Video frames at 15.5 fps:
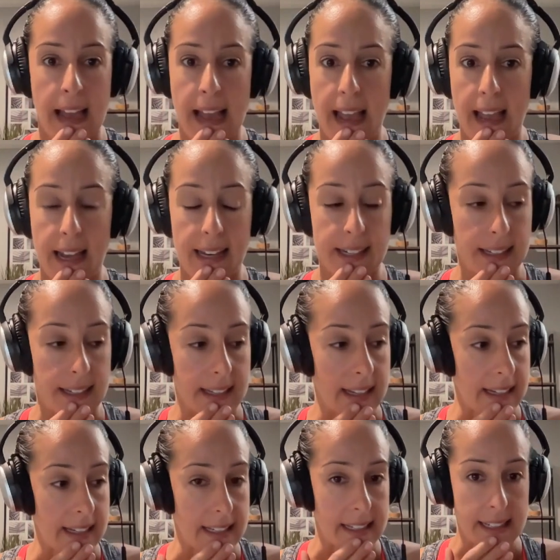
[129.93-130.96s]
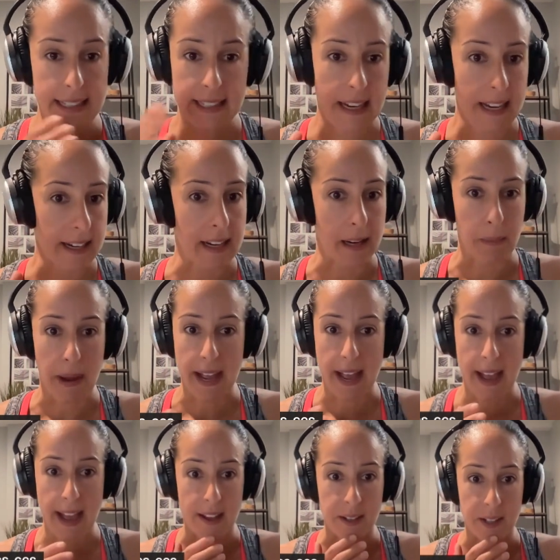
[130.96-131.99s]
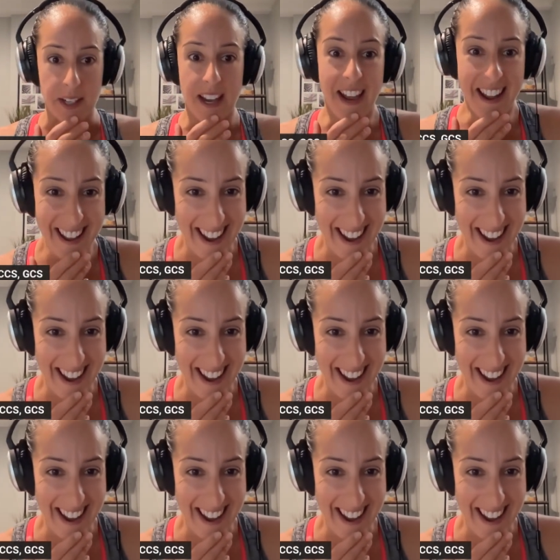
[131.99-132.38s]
And it's kicking my ass.